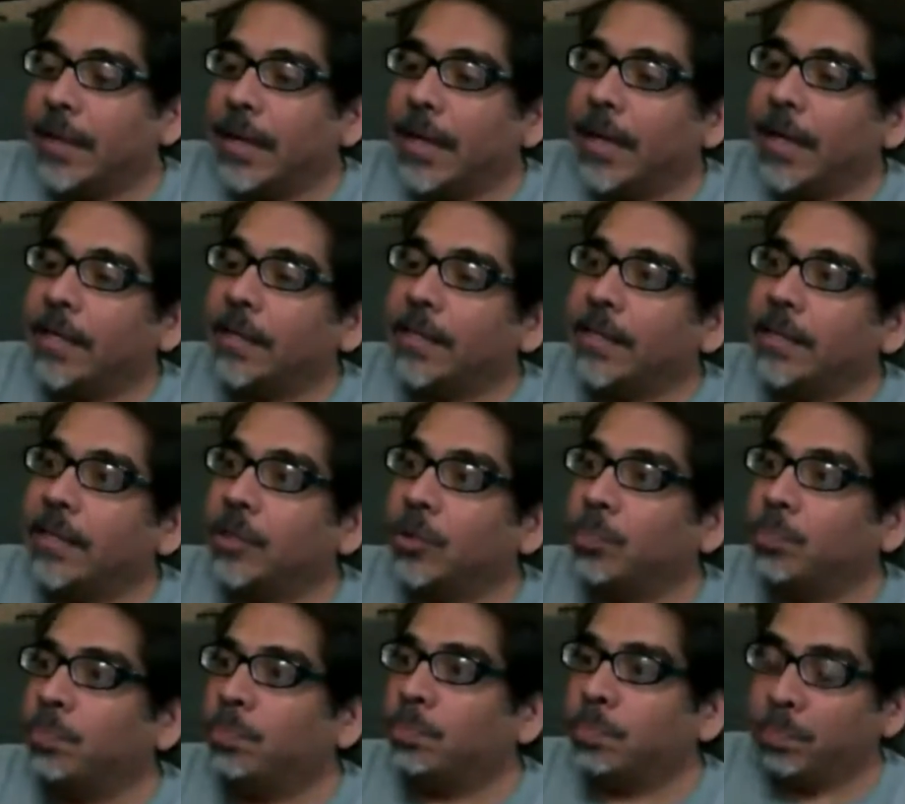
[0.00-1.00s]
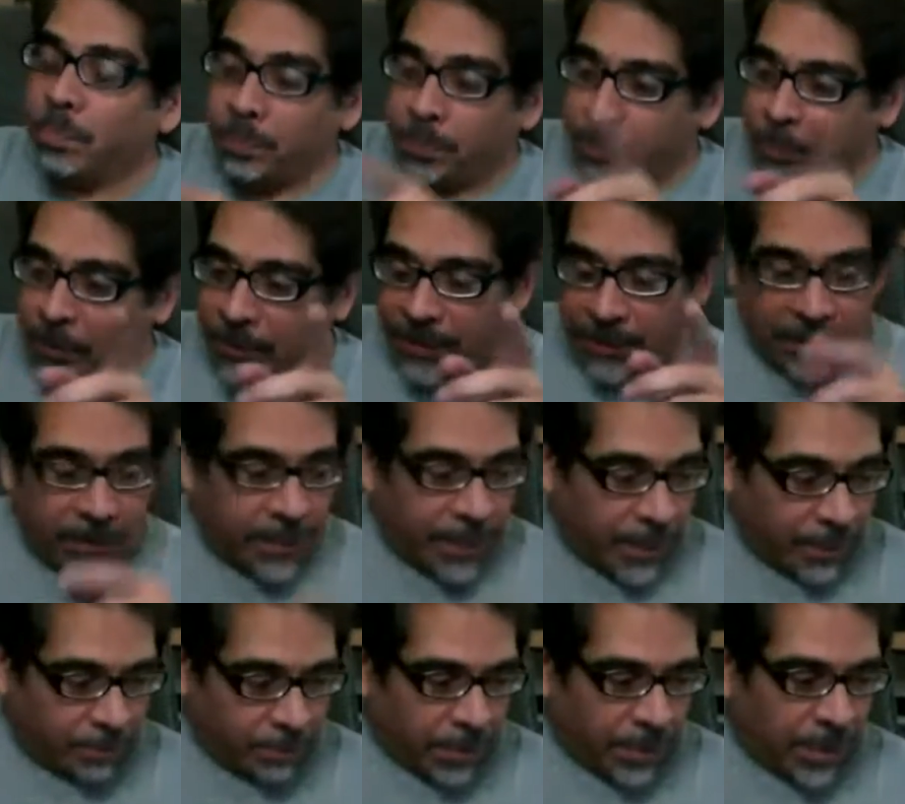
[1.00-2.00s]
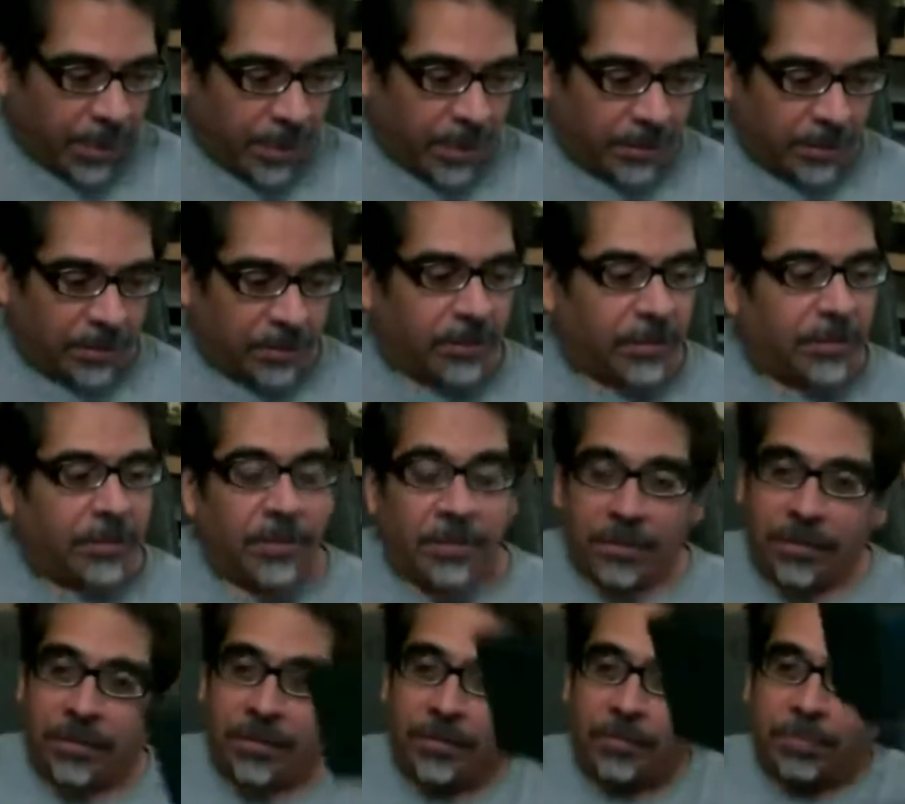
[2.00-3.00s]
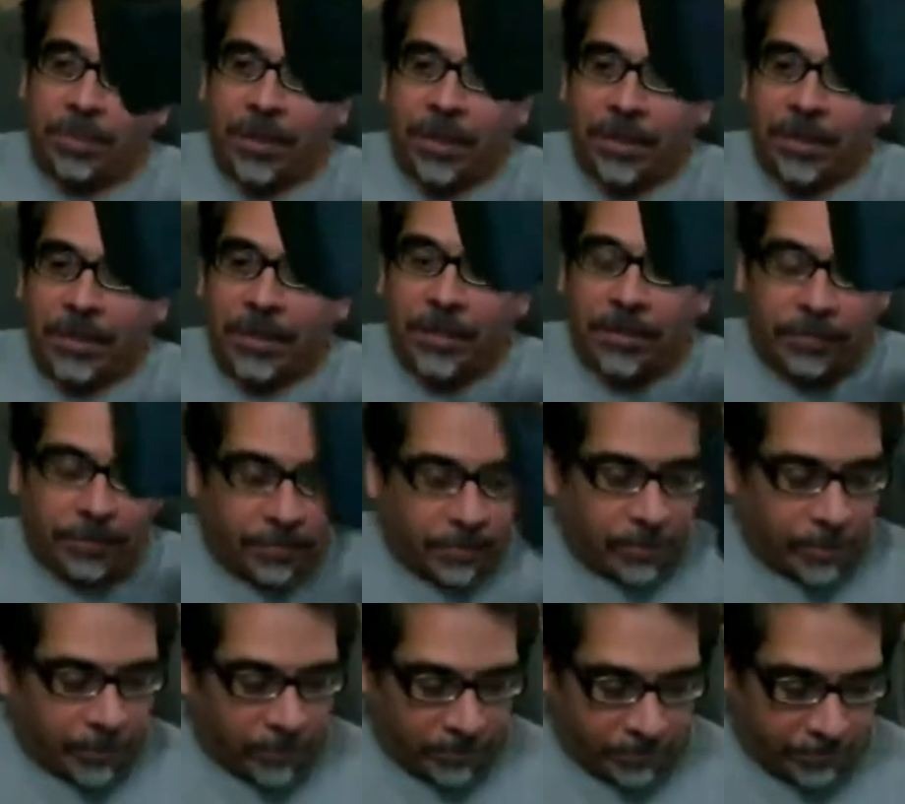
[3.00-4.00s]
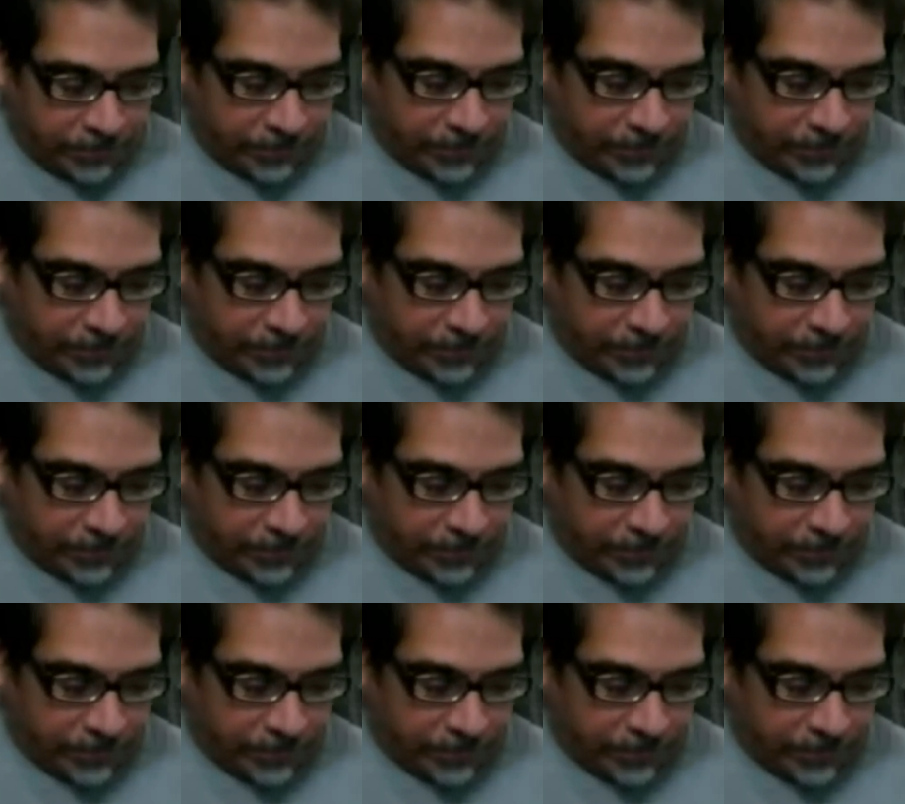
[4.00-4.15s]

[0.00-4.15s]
and that it's been in that pot, this little pot here for,